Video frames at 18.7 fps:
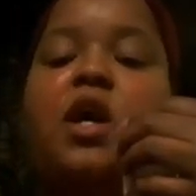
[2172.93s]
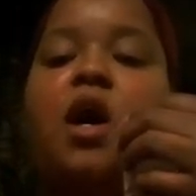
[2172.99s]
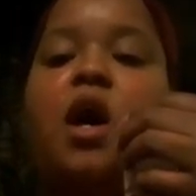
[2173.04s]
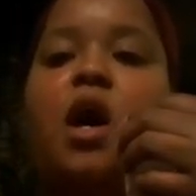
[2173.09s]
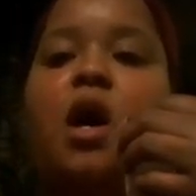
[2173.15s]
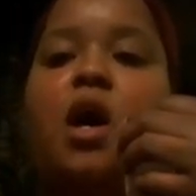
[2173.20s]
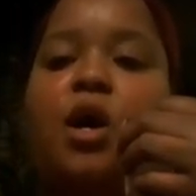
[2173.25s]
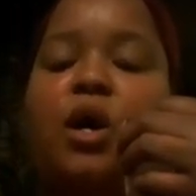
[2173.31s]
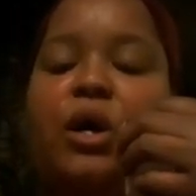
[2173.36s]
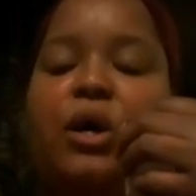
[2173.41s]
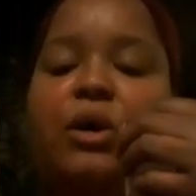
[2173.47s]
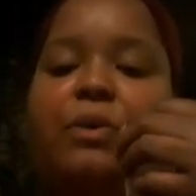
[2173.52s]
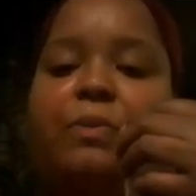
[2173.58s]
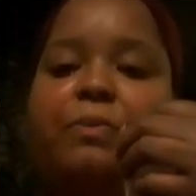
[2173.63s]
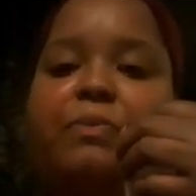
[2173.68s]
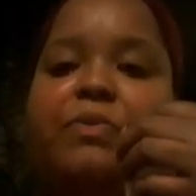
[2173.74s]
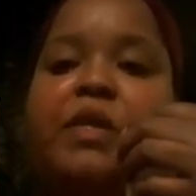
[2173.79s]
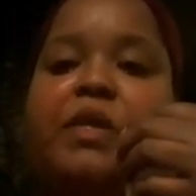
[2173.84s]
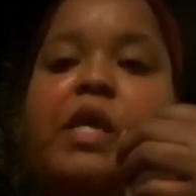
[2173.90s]

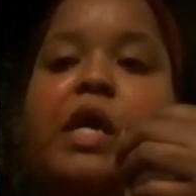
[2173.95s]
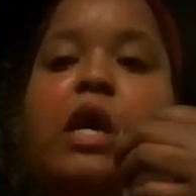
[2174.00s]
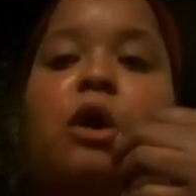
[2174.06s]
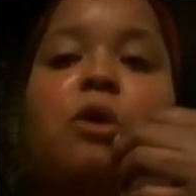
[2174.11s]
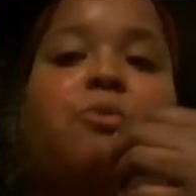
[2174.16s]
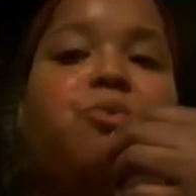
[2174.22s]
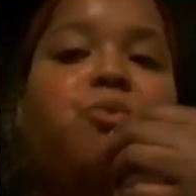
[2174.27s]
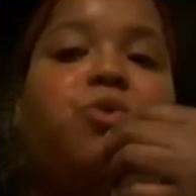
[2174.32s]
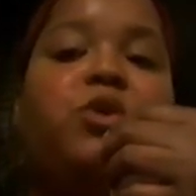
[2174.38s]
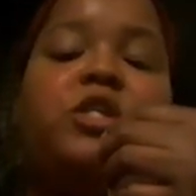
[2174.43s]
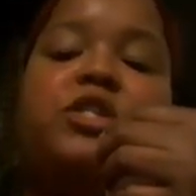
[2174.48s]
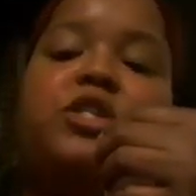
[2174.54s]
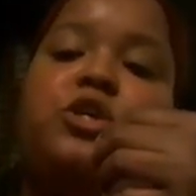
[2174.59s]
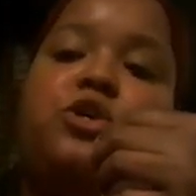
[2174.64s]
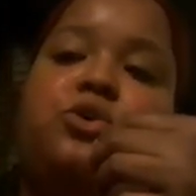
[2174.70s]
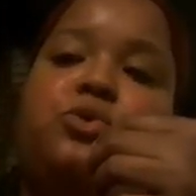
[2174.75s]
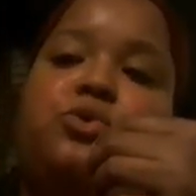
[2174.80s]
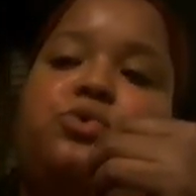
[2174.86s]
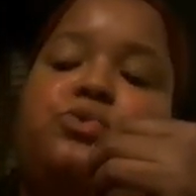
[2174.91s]
help with
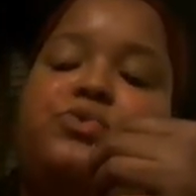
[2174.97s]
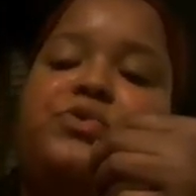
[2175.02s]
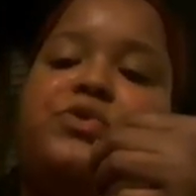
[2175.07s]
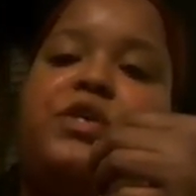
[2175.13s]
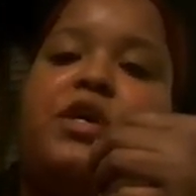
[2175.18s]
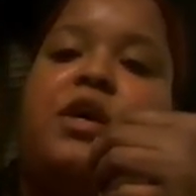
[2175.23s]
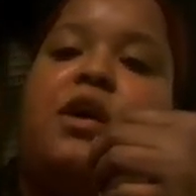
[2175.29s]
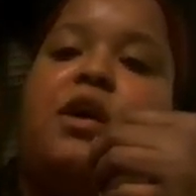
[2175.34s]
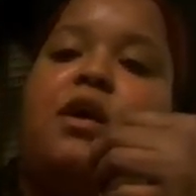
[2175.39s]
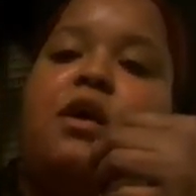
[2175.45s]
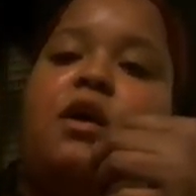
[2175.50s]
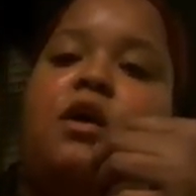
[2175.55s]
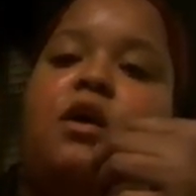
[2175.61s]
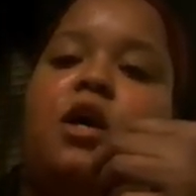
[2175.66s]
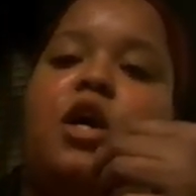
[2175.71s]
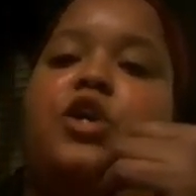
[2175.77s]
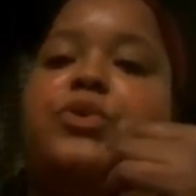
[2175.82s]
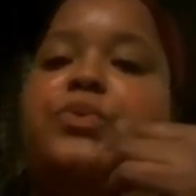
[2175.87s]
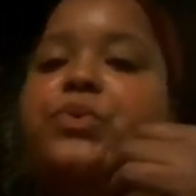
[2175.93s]
those
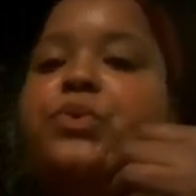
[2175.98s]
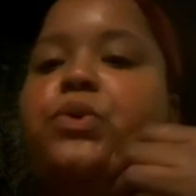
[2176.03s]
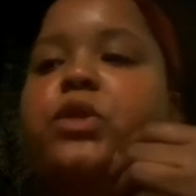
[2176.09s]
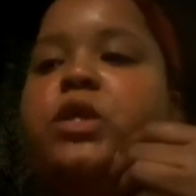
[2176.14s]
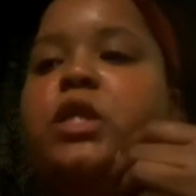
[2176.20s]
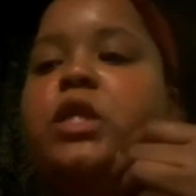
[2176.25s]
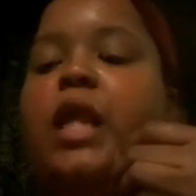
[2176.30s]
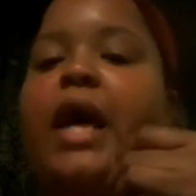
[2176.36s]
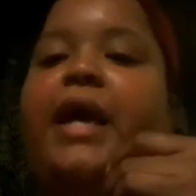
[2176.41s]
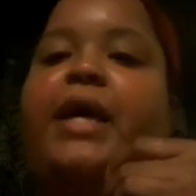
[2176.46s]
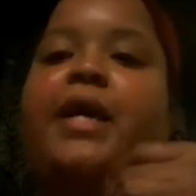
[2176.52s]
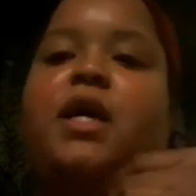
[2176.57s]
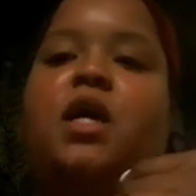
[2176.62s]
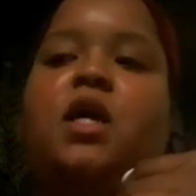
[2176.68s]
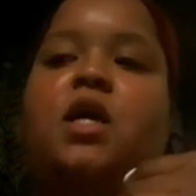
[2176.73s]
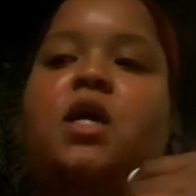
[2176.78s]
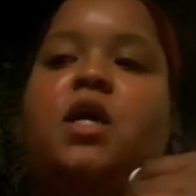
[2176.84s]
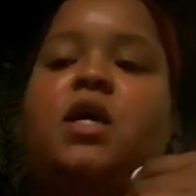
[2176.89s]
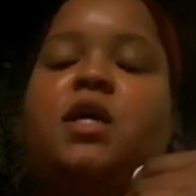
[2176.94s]
unruly, like,
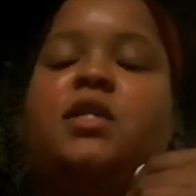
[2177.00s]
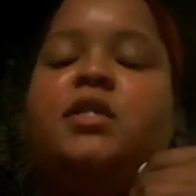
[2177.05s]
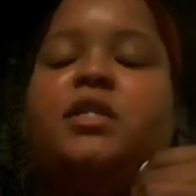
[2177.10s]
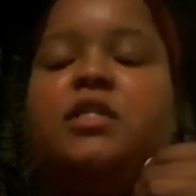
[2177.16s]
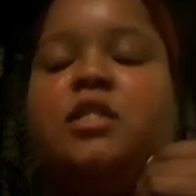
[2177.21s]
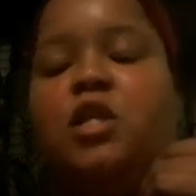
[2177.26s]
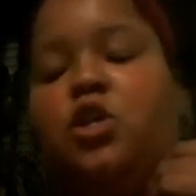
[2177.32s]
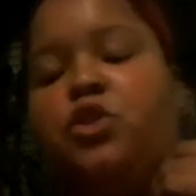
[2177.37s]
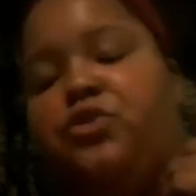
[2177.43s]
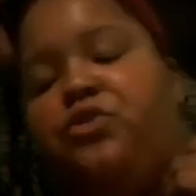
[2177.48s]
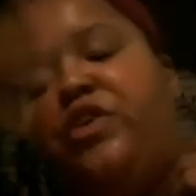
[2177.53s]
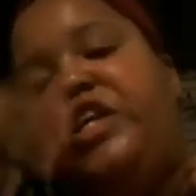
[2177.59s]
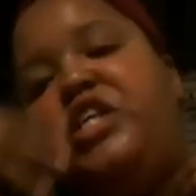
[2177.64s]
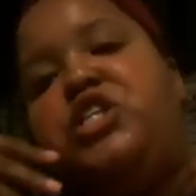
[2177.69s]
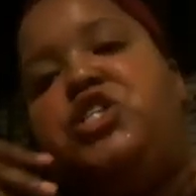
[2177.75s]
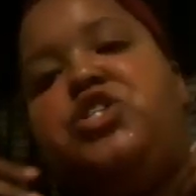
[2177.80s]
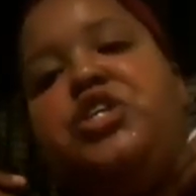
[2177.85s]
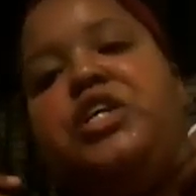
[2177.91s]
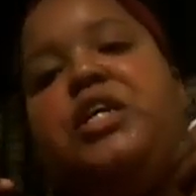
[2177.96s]

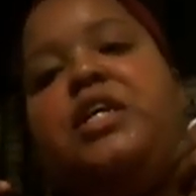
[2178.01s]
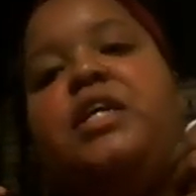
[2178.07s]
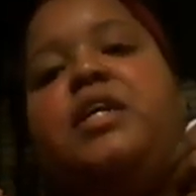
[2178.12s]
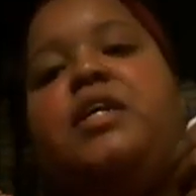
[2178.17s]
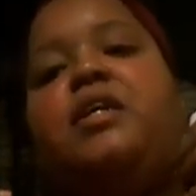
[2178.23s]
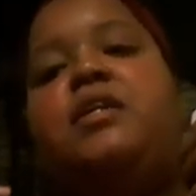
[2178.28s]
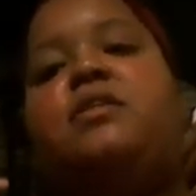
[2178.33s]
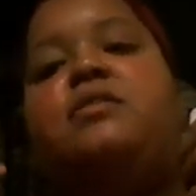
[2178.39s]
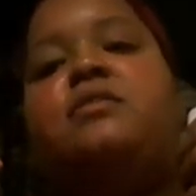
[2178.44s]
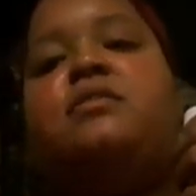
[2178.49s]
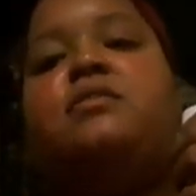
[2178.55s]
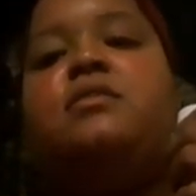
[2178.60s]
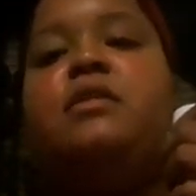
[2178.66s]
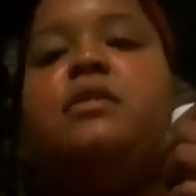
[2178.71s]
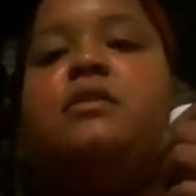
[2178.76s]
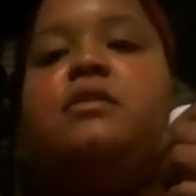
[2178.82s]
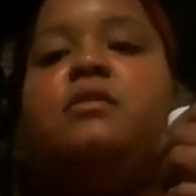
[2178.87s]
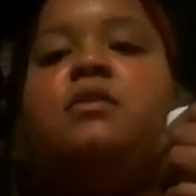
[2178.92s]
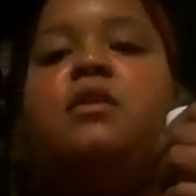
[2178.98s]
discolorations
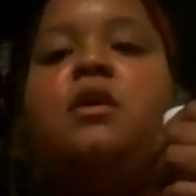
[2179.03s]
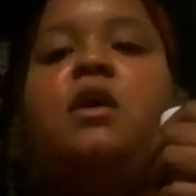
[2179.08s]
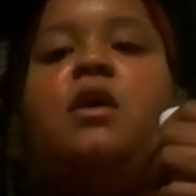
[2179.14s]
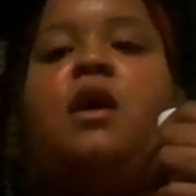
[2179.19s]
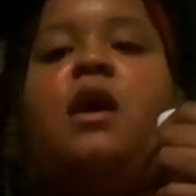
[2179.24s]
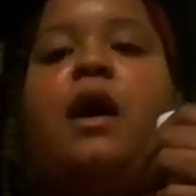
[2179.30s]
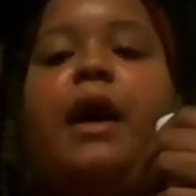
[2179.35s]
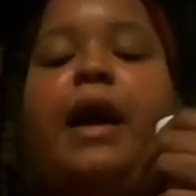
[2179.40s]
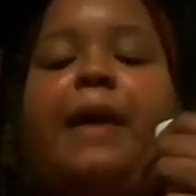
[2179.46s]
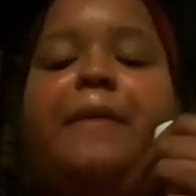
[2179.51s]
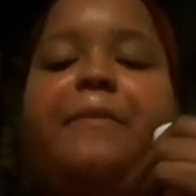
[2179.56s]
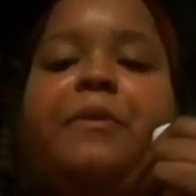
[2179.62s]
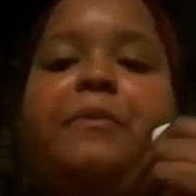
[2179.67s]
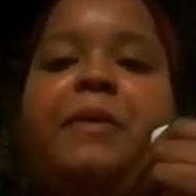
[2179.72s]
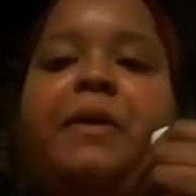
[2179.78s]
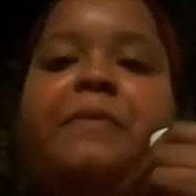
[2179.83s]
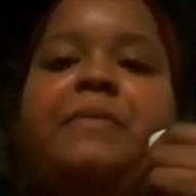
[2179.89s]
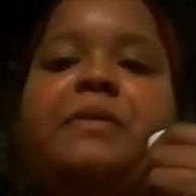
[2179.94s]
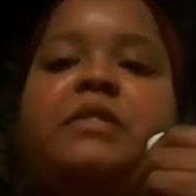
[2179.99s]
and
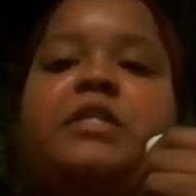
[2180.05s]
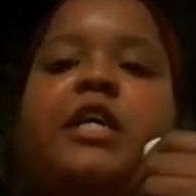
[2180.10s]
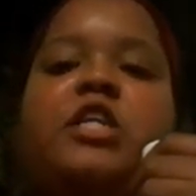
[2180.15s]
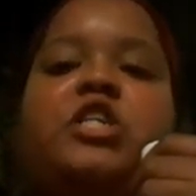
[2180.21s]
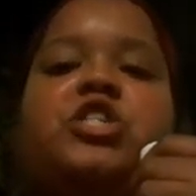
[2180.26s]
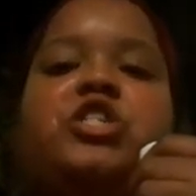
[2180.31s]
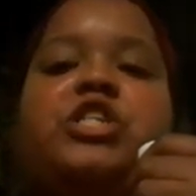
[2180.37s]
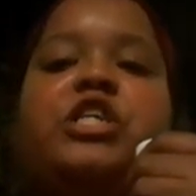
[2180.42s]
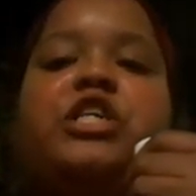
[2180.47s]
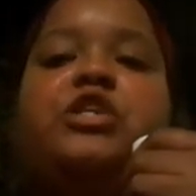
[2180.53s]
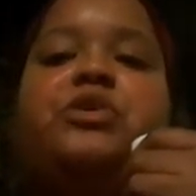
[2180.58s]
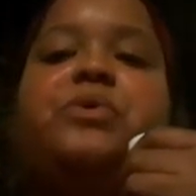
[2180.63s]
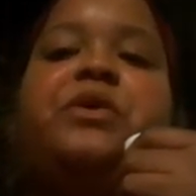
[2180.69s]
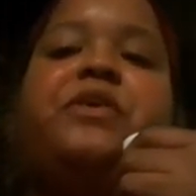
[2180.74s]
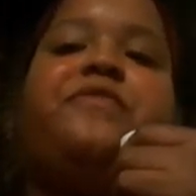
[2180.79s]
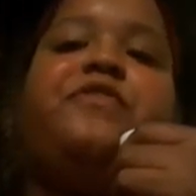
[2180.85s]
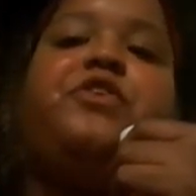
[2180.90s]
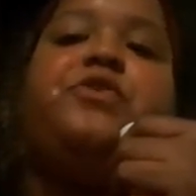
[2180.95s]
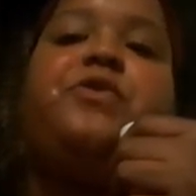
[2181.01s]
hyperpigmentation, or
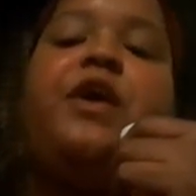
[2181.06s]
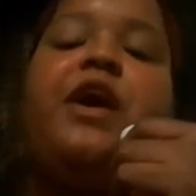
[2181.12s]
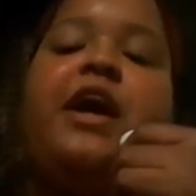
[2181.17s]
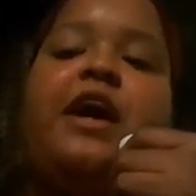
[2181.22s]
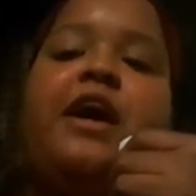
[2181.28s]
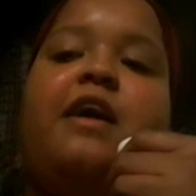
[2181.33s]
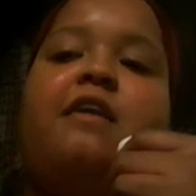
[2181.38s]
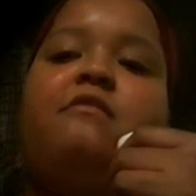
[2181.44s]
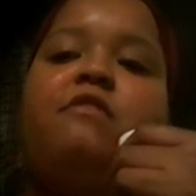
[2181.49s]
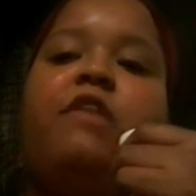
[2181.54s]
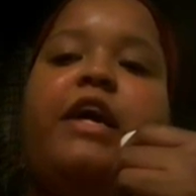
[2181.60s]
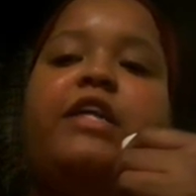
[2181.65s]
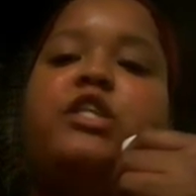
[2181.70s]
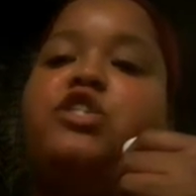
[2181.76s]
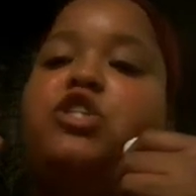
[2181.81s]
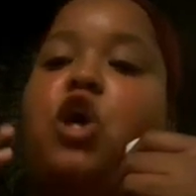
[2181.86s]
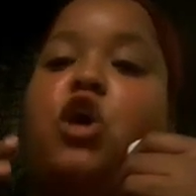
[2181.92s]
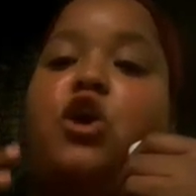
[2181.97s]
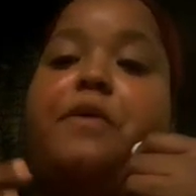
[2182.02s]
if you have
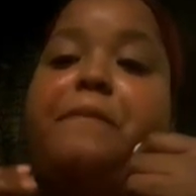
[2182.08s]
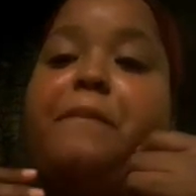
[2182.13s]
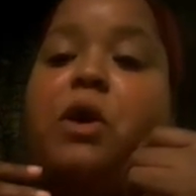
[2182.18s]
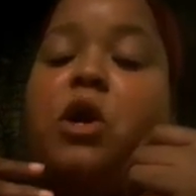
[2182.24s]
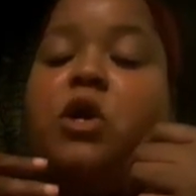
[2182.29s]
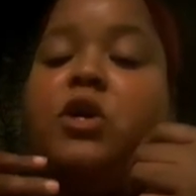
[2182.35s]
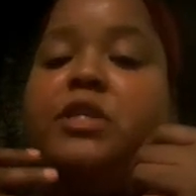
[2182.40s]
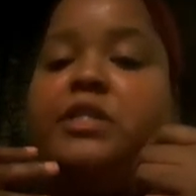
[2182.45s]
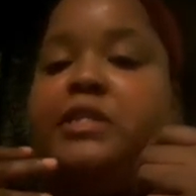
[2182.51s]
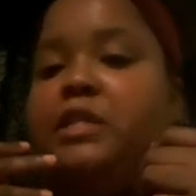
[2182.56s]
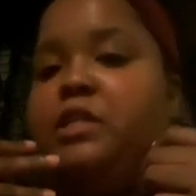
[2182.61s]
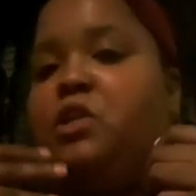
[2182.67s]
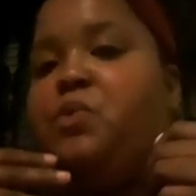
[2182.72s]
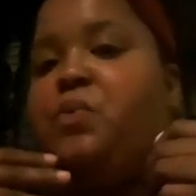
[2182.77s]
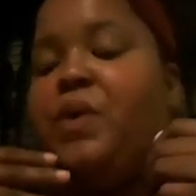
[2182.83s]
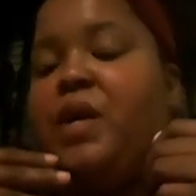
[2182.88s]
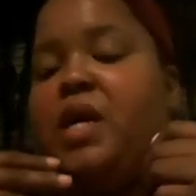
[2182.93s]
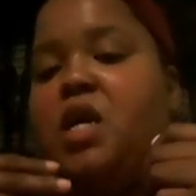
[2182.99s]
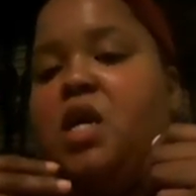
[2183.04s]
like dark marks
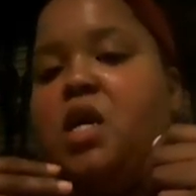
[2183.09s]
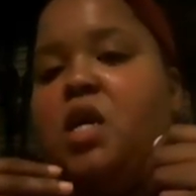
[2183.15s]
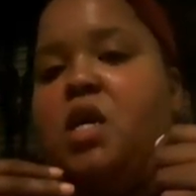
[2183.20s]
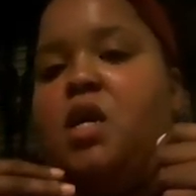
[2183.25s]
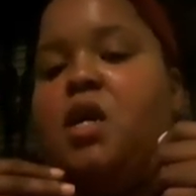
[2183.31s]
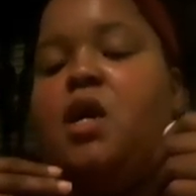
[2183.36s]
anywhere,